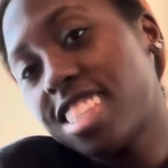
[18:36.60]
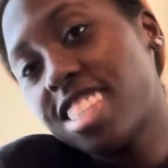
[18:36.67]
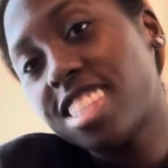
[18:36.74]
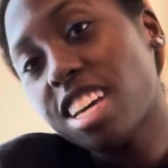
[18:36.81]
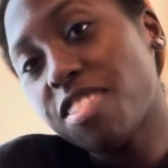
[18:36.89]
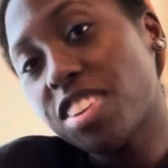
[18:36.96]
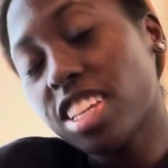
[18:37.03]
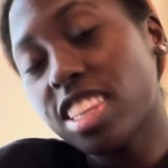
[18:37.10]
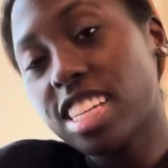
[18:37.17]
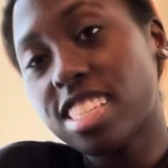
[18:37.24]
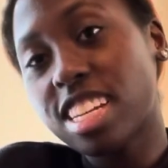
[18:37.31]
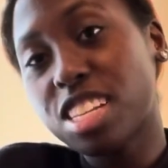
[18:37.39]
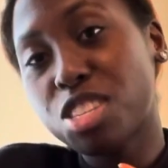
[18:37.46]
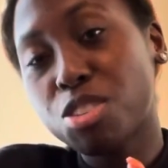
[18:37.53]
Definitely
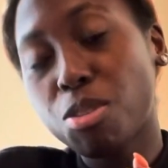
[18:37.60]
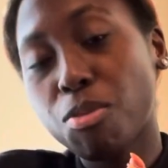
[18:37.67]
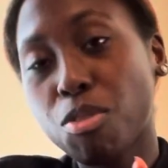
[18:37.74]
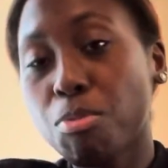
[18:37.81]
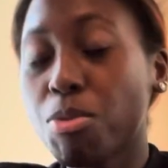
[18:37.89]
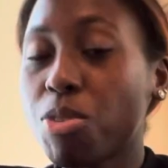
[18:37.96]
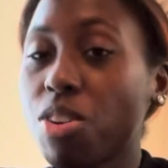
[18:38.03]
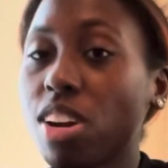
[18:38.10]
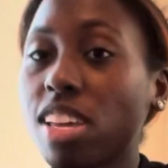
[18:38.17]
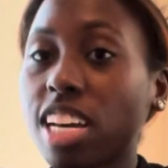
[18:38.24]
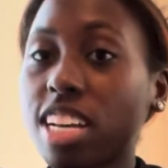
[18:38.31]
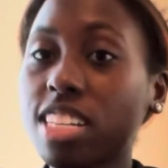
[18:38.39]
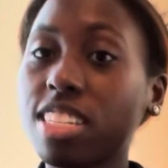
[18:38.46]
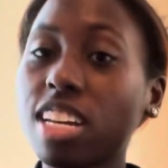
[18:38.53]
stay tuned for more.
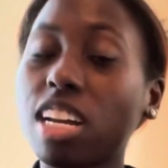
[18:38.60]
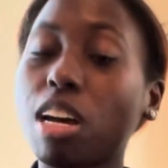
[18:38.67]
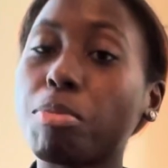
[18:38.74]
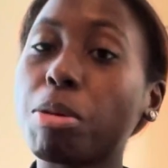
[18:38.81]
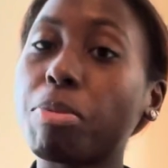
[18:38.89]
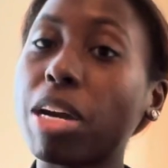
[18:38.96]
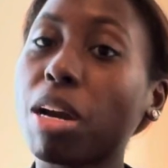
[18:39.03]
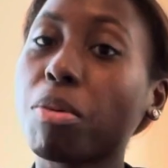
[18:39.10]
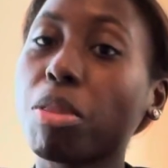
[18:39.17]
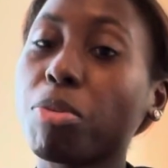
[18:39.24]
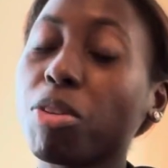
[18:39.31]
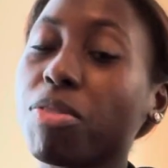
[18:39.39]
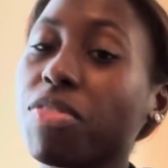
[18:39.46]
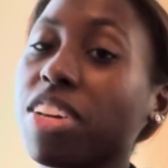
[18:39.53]
Like I said, I'll be back with
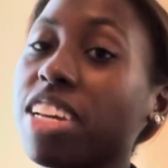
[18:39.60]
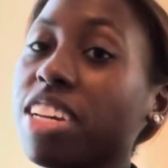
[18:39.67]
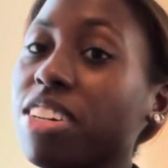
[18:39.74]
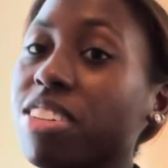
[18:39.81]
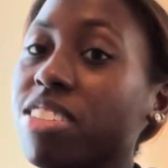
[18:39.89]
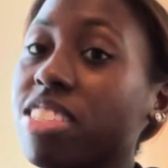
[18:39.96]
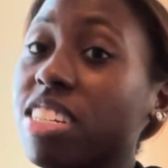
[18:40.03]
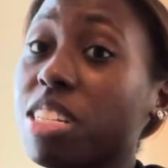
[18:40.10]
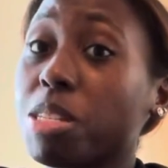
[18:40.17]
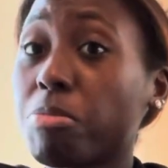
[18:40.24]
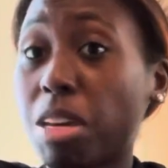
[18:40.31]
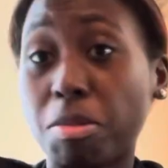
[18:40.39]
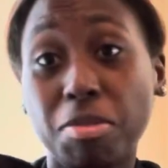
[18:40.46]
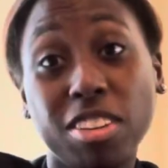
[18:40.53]
more videos as
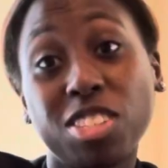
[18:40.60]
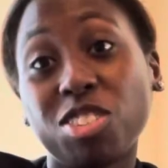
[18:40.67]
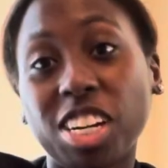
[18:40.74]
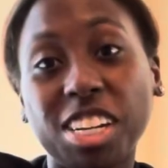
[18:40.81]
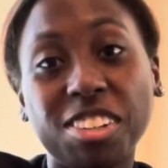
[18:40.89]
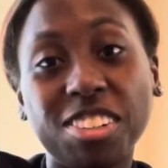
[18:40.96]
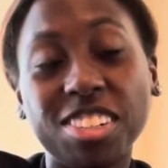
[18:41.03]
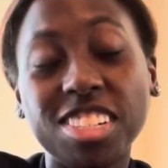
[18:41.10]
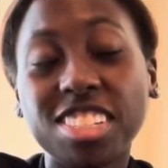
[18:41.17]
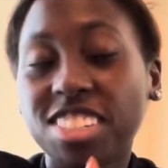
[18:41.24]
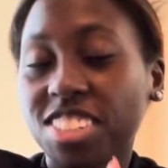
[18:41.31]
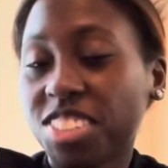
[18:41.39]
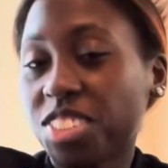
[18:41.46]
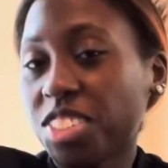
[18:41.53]
maybe a try on.
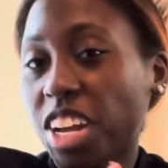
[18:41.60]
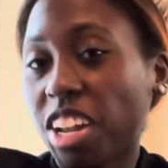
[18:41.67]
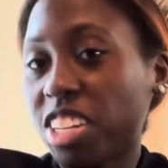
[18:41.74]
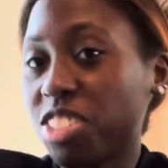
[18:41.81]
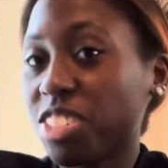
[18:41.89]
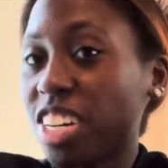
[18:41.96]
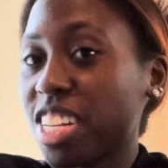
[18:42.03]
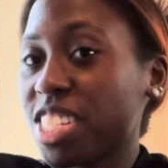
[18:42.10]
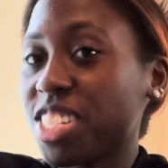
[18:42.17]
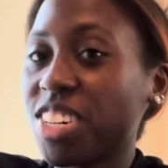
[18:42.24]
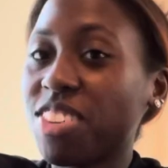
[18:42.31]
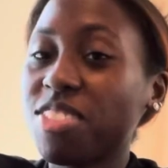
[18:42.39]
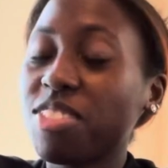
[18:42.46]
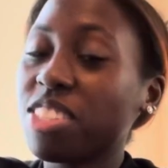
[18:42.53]
I'll let you guys
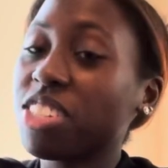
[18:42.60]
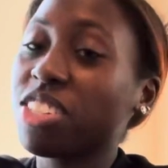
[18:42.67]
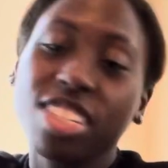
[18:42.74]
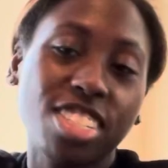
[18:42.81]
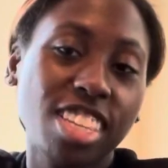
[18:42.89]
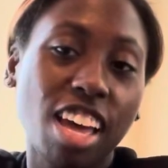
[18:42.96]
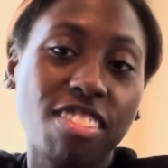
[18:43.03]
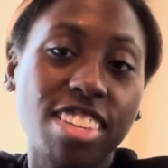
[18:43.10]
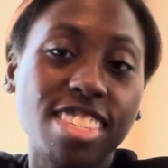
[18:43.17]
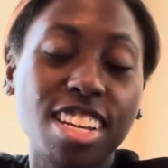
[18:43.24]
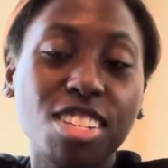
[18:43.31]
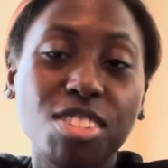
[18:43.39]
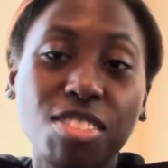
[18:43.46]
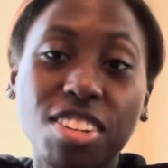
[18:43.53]
know. You just have to
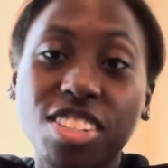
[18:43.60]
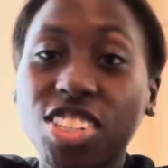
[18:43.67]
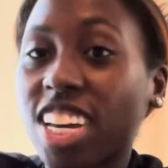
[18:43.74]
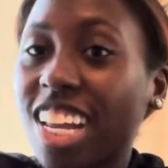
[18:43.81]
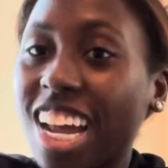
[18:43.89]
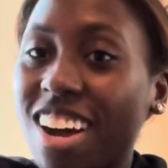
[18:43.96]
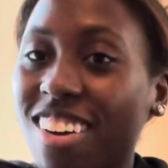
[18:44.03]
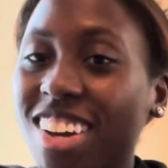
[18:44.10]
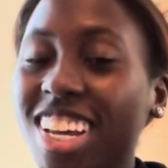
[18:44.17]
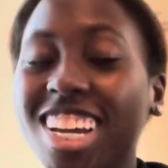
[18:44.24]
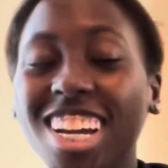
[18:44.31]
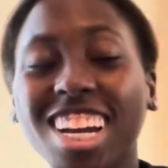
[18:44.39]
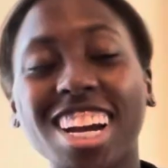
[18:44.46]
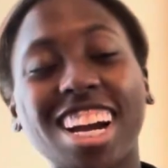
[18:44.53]
stay tuned to check it out.
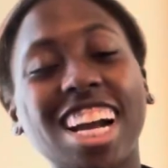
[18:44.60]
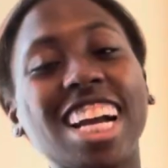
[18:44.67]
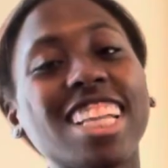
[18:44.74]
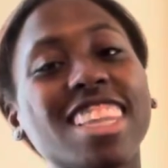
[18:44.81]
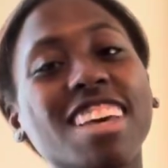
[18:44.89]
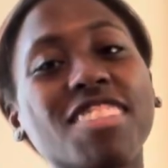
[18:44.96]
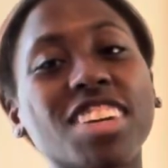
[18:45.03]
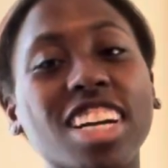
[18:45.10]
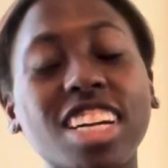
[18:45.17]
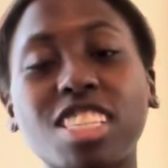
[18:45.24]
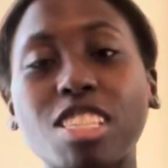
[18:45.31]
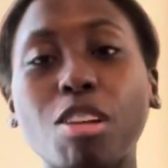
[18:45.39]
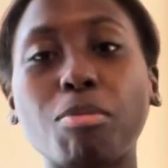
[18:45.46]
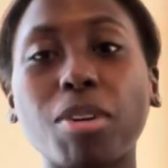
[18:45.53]
All right, love you
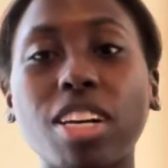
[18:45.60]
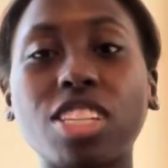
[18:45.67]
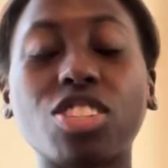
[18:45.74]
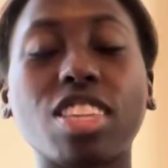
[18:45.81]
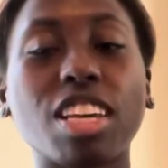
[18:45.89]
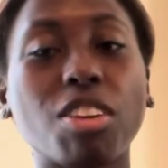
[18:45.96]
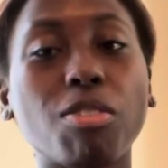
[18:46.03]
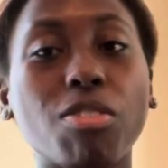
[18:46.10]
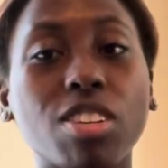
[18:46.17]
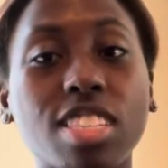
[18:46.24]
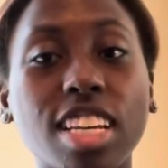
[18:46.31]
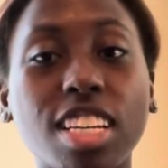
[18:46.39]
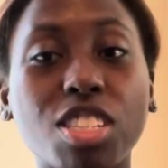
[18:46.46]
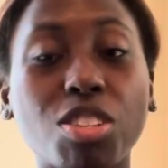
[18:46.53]
guys so much. Thank you for
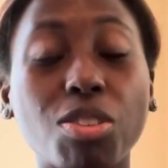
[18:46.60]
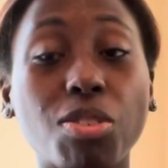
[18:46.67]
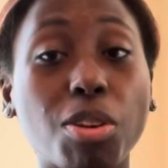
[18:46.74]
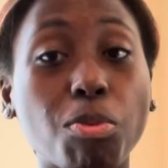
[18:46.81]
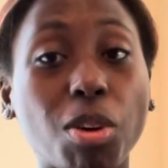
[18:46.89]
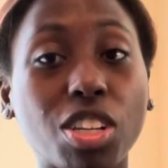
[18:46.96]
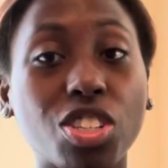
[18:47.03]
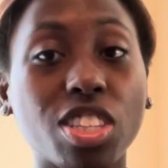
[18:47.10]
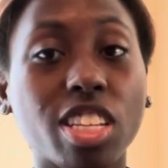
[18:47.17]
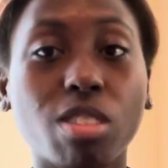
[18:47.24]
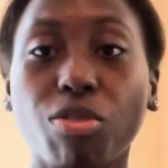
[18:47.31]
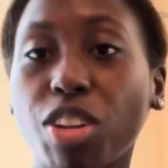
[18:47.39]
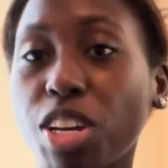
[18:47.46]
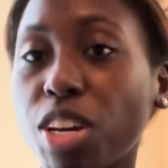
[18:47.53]
staying tuned and watching
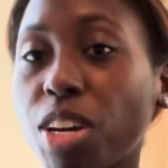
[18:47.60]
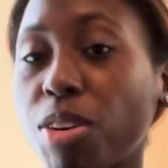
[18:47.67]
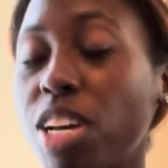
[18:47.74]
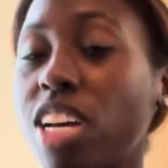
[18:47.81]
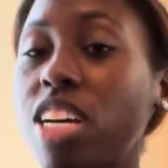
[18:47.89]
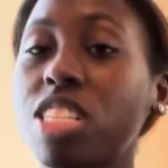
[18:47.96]
this video.